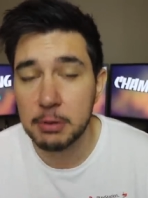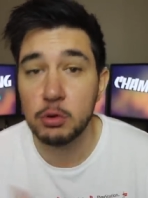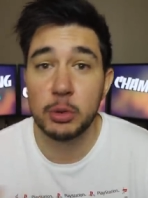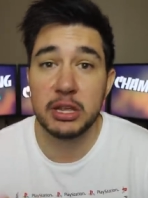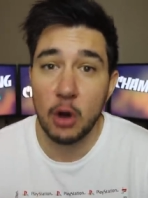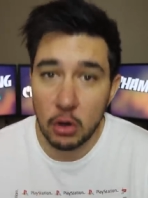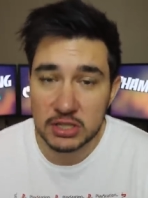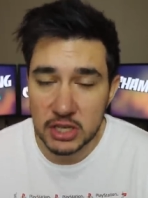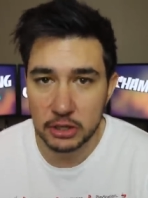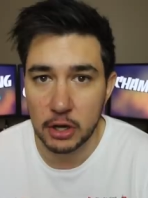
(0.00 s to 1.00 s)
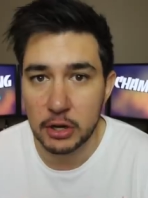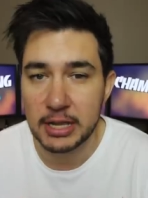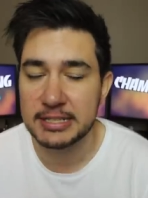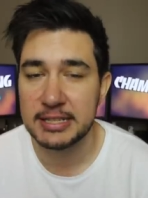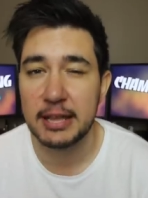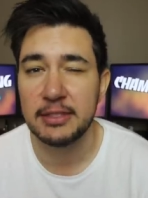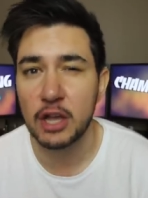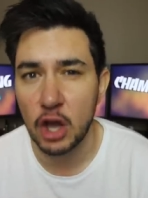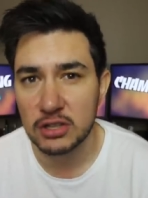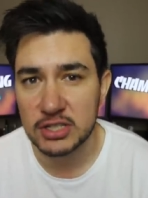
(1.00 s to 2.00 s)
but what we also know is that the
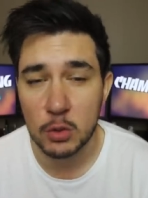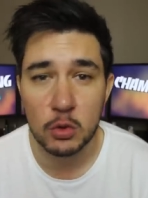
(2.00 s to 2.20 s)
console